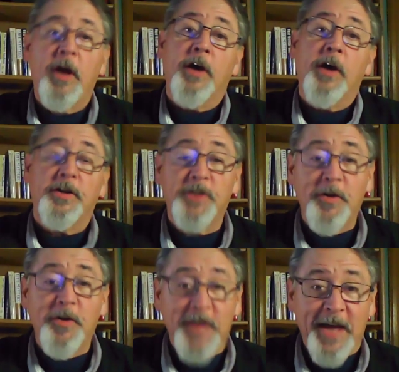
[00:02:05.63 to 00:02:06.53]
So
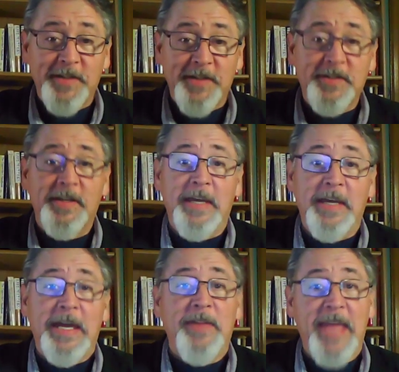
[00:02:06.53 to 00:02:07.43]
yes,
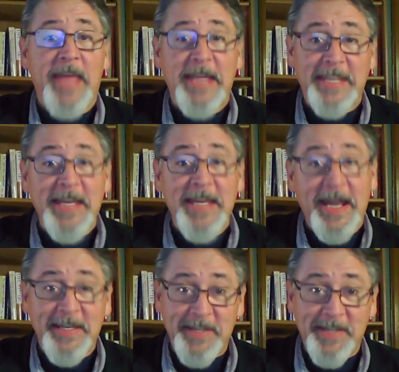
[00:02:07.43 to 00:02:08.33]
the
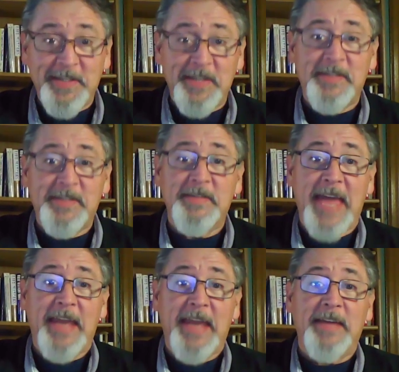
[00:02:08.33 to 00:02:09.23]
1890 census
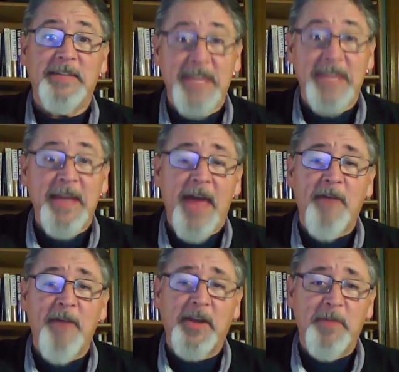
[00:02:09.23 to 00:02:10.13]
data did have
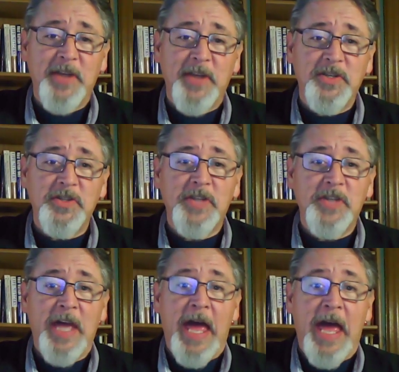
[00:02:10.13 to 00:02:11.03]
occupations,
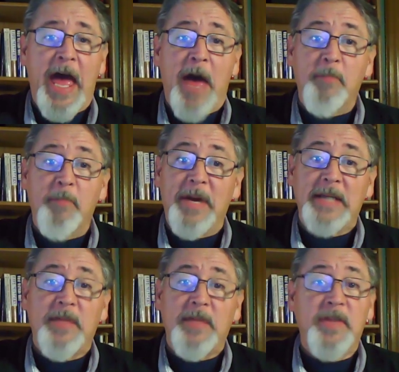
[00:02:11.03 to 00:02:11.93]

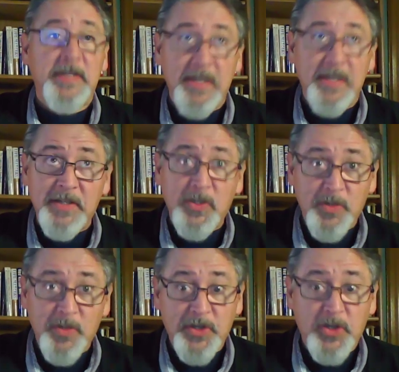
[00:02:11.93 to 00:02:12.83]
but this census
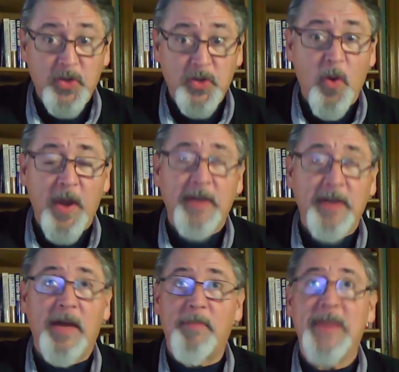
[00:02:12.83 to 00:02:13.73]
was destroyed
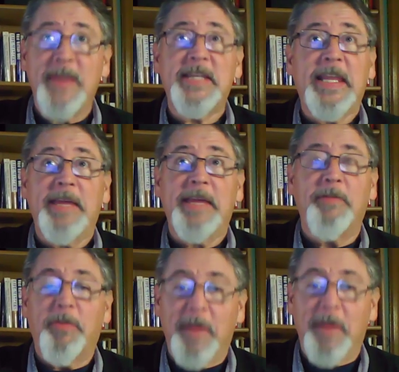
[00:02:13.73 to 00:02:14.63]
basically in
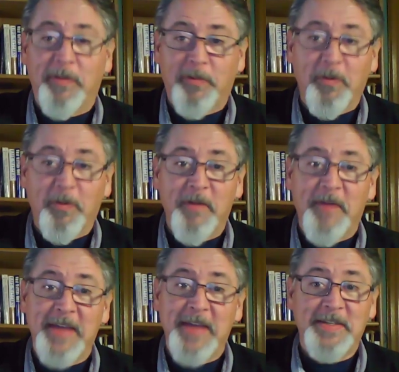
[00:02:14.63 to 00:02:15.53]
three
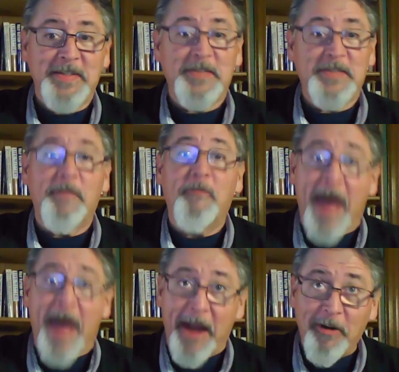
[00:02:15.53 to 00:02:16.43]
phases:
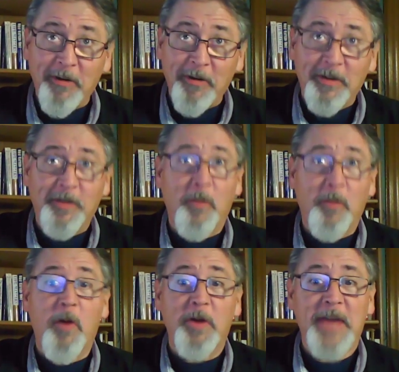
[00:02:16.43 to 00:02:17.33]
fire,
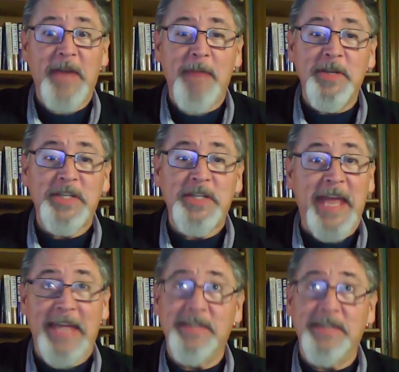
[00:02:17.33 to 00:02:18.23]
water damage,
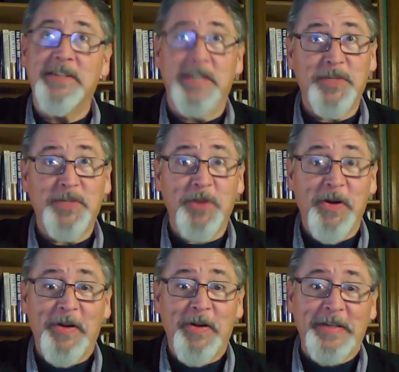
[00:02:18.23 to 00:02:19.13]
and
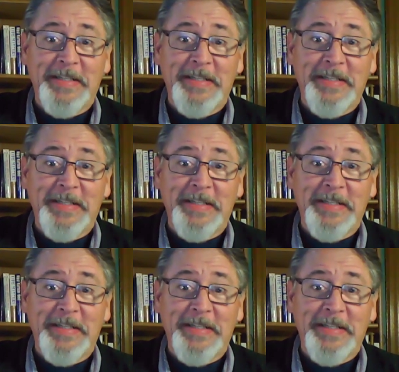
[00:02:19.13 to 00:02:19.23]
disregard.